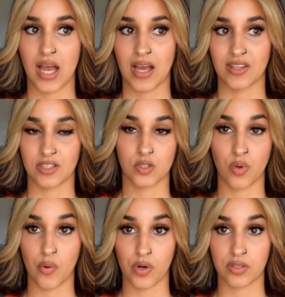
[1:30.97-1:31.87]
This is
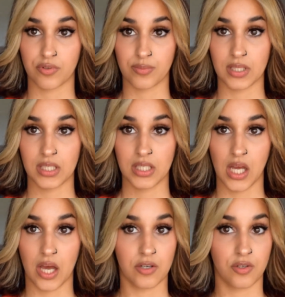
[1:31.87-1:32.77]
what worked for me.
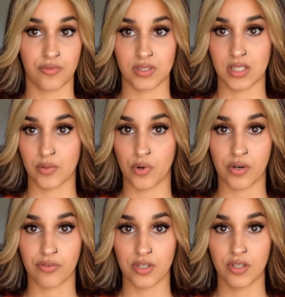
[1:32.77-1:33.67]
I don't know if it's gonna work
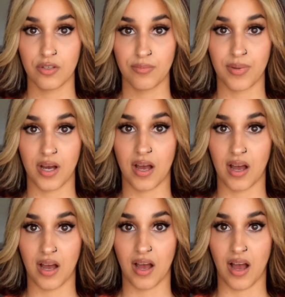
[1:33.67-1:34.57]
for you, but
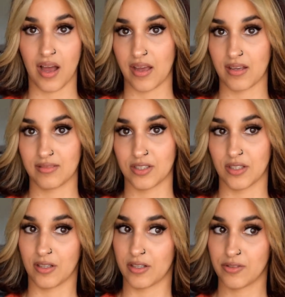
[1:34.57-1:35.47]
I did
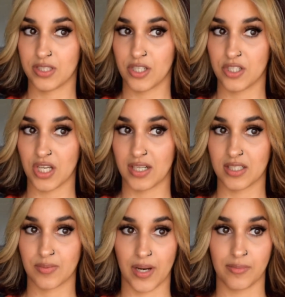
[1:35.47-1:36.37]
a lot of research and
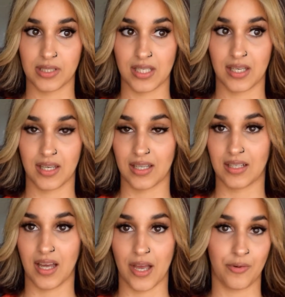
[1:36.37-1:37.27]
experimenting
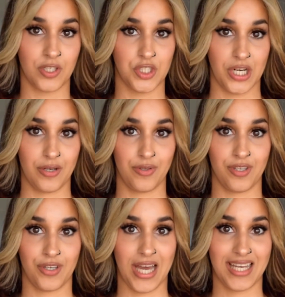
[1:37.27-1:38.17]
and I want to share it with
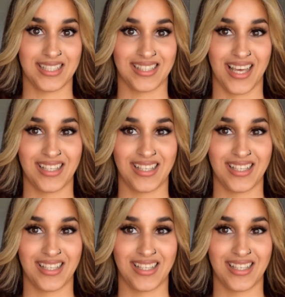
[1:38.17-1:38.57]
you guys.